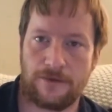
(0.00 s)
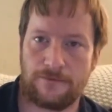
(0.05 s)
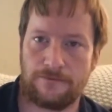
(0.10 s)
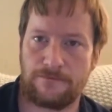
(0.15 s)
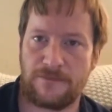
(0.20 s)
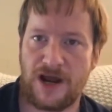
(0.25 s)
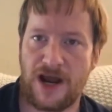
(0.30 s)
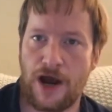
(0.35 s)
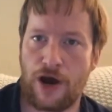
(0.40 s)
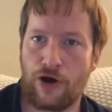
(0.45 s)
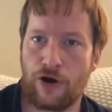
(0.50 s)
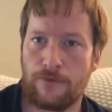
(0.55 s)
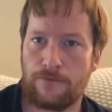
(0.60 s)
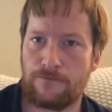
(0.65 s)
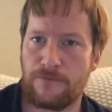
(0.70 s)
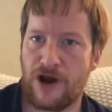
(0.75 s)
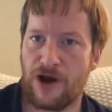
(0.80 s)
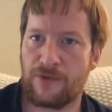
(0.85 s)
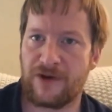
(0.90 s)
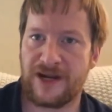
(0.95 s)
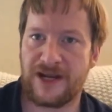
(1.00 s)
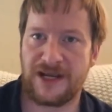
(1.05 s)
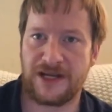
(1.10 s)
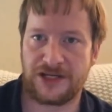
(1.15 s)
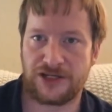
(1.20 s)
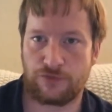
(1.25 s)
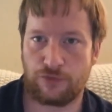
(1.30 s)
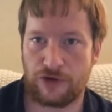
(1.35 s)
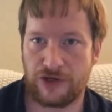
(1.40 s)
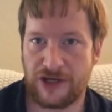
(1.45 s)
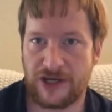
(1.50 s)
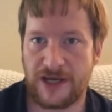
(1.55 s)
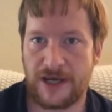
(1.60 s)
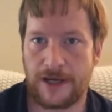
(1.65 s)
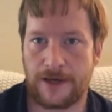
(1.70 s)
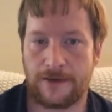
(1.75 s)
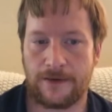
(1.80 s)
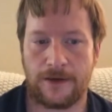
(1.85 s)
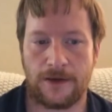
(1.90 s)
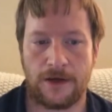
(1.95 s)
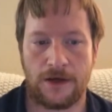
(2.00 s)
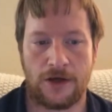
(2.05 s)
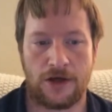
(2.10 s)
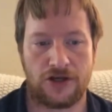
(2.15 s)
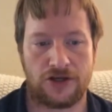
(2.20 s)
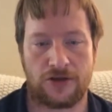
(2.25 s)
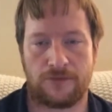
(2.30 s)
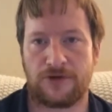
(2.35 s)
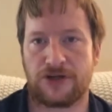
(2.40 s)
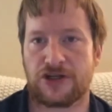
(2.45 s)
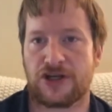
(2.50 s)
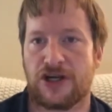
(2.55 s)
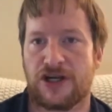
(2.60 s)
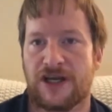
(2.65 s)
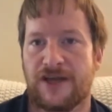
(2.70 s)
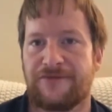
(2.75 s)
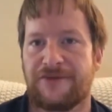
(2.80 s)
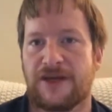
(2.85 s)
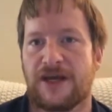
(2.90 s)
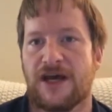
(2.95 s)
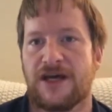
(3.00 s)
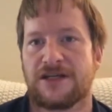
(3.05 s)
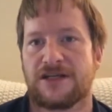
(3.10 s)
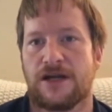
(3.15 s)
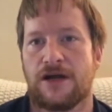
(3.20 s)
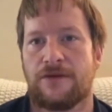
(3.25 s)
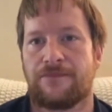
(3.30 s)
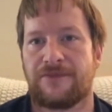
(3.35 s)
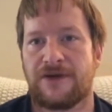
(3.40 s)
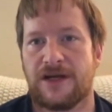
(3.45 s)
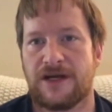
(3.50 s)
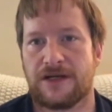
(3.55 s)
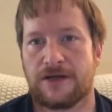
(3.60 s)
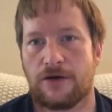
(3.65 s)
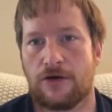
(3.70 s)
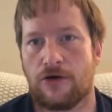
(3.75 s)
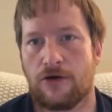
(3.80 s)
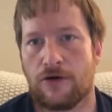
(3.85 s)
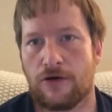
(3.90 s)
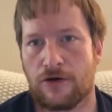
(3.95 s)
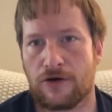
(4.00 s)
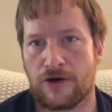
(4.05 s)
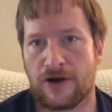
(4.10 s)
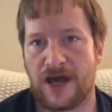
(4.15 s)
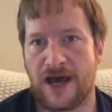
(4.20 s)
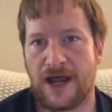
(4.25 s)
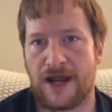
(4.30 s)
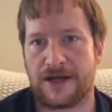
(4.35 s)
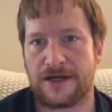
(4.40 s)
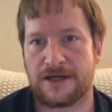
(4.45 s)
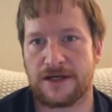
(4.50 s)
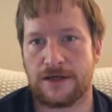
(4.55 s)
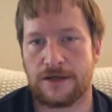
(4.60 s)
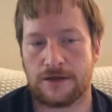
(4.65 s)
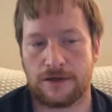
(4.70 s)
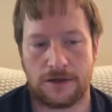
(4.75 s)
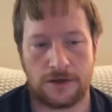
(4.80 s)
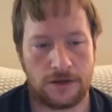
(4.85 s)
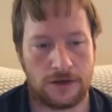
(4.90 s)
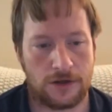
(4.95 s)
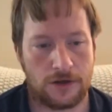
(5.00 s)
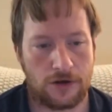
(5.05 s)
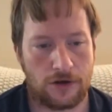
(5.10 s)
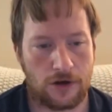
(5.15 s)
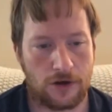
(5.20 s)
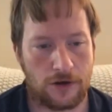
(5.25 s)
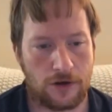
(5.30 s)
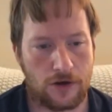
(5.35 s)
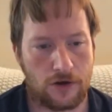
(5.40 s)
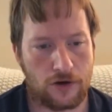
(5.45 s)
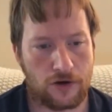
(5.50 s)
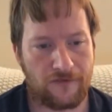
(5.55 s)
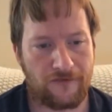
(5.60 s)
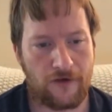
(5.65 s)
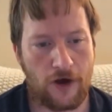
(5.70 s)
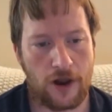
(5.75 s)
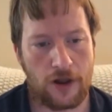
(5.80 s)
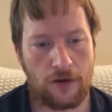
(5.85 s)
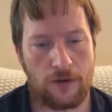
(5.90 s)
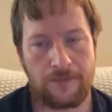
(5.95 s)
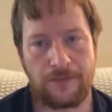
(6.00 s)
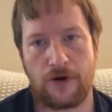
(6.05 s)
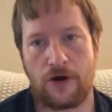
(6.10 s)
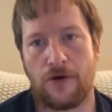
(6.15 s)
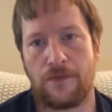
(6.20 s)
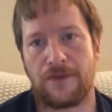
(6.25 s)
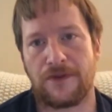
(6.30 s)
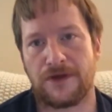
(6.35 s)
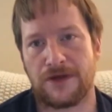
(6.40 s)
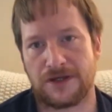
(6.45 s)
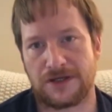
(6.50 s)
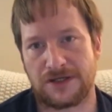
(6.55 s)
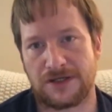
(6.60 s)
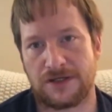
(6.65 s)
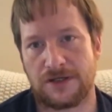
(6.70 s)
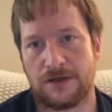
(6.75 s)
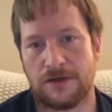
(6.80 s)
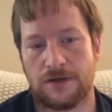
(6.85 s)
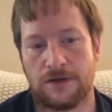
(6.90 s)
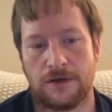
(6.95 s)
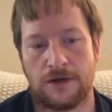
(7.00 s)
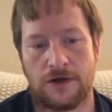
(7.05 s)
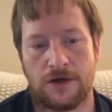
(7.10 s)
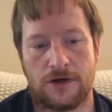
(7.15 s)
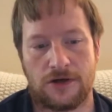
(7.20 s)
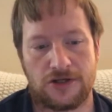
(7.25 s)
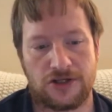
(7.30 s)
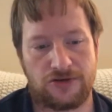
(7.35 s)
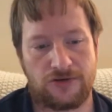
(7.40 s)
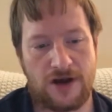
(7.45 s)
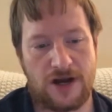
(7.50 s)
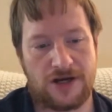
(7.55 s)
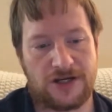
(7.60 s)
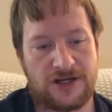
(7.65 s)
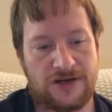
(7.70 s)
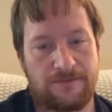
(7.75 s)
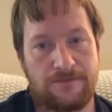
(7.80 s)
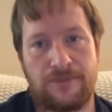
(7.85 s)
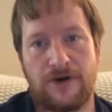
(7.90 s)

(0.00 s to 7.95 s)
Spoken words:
how many hits will you get? So I'm just going to give you guys an update on that, on a follow-up on this strategy.